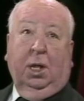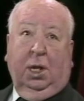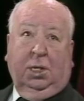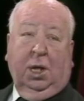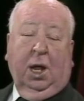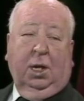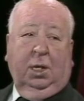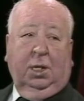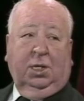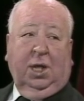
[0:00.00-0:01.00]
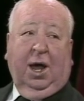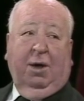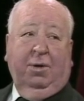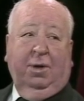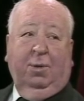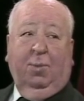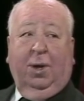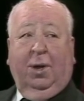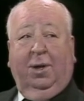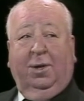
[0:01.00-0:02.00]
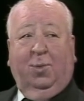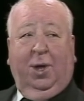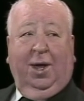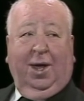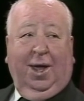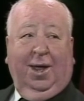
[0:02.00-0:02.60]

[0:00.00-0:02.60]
They started the siren, and he went on his way.